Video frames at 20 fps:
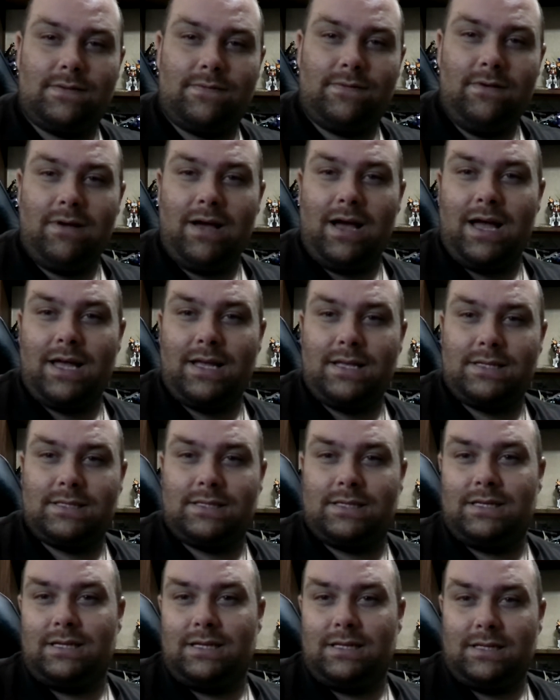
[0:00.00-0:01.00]
If you guys
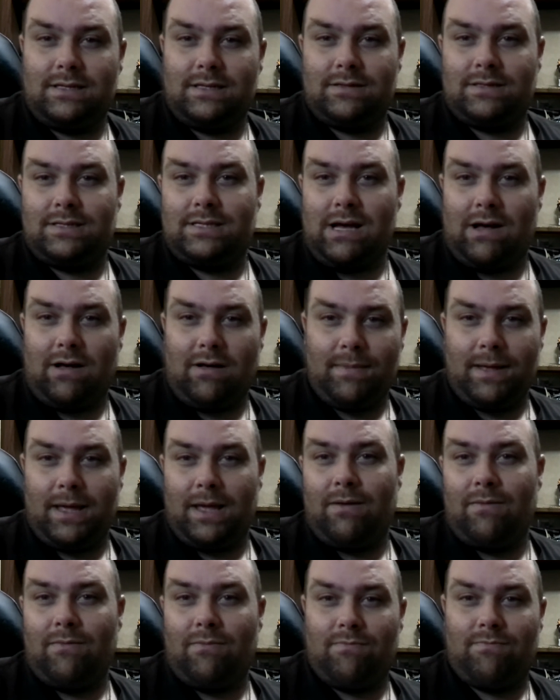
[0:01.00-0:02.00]
can tell
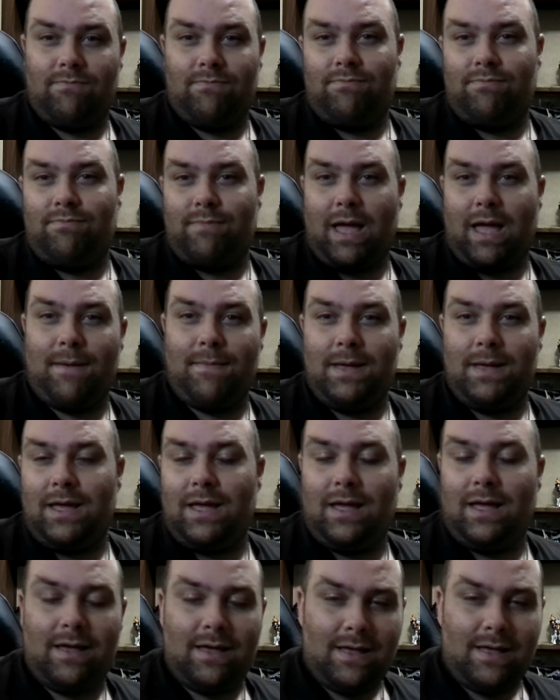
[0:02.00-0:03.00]
me,
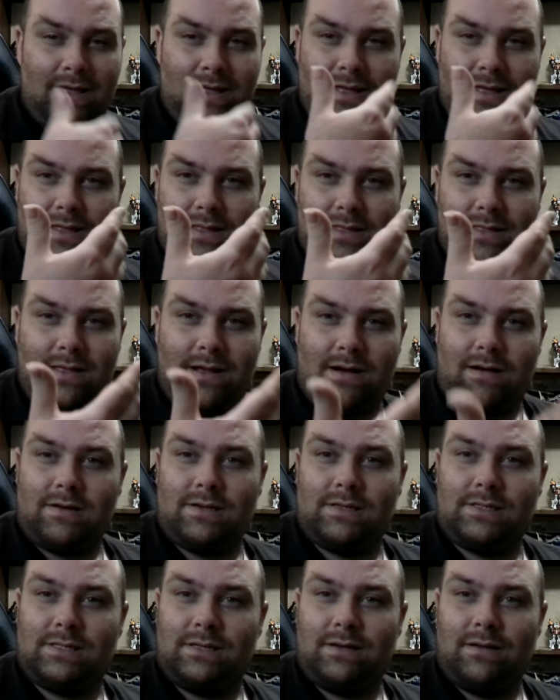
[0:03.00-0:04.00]
maybe
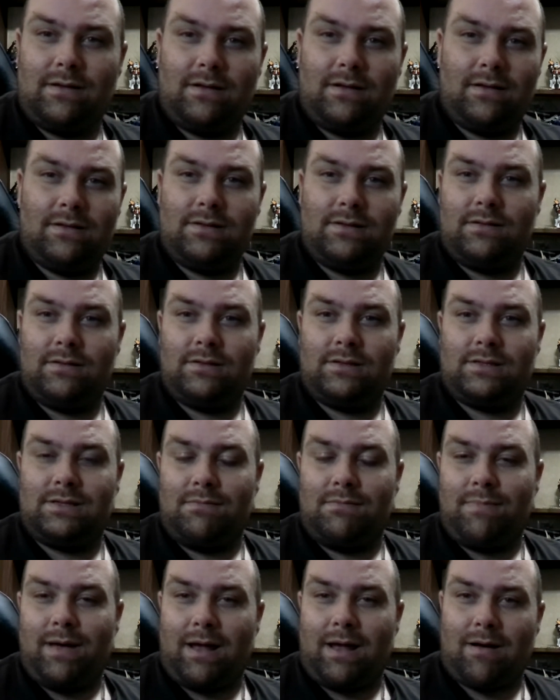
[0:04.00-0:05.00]
there's
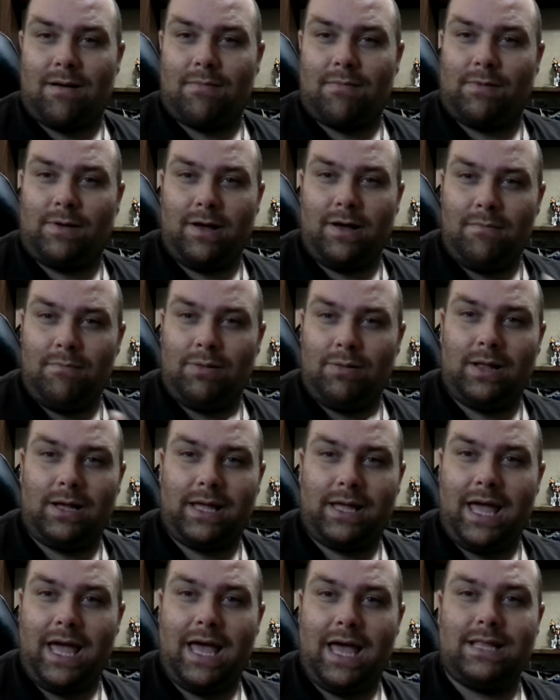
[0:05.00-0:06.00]
some better
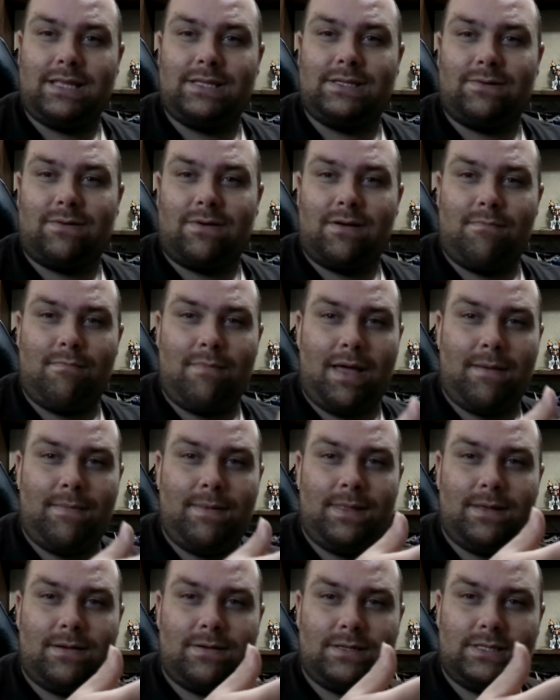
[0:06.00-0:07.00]
Gunpla kits, or
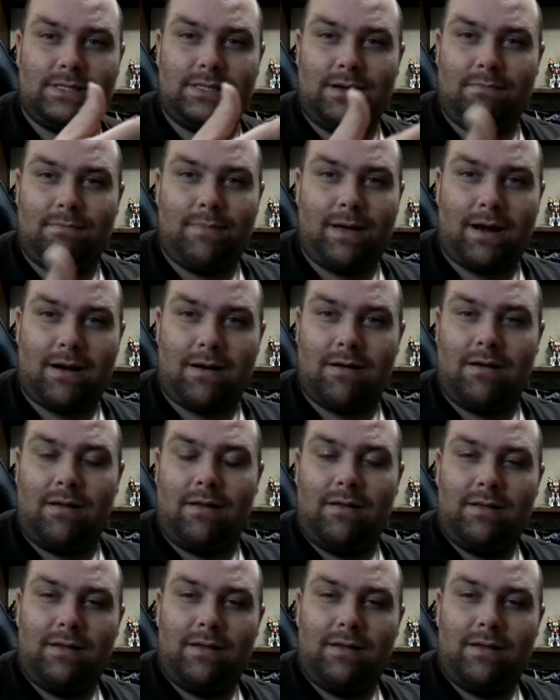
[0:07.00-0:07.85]
maybe there's some better